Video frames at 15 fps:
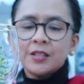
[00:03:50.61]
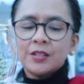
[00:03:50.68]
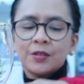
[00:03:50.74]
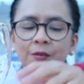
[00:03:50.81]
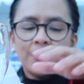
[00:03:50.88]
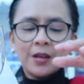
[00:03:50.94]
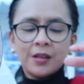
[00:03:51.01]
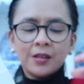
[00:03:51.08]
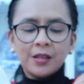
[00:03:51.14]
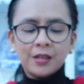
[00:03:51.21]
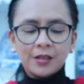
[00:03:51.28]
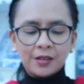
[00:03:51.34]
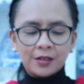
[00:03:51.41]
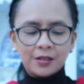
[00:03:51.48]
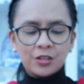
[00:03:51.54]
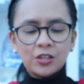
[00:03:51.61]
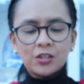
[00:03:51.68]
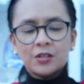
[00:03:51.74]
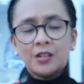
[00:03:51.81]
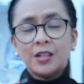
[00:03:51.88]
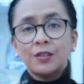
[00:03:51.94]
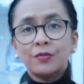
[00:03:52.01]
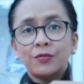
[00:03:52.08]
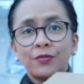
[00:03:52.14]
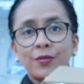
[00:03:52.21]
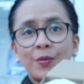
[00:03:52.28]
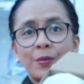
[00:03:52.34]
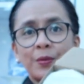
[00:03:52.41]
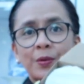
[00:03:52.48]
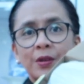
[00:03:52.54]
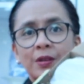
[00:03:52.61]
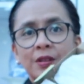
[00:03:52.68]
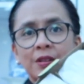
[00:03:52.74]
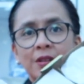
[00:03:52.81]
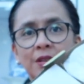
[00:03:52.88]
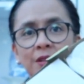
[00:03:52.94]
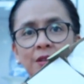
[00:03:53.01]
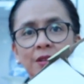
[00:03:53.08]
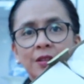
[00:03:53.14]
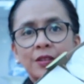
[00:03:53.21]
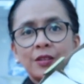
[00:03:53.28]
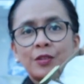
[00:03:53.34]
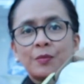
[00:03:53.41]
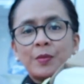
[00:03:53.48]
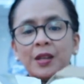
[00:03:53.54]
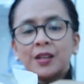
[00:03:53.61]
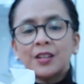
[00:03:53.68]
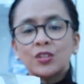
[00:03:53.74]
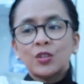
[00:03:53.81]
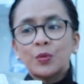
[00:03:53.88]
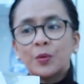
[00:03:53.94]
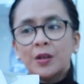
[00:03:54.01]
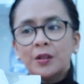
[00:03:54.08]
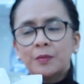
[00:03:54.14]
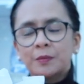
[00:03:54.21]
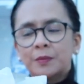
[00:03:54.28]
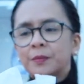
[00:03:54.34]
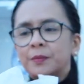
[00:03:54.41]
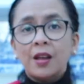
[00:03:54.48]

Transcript: so I need additional 4 to make it 12.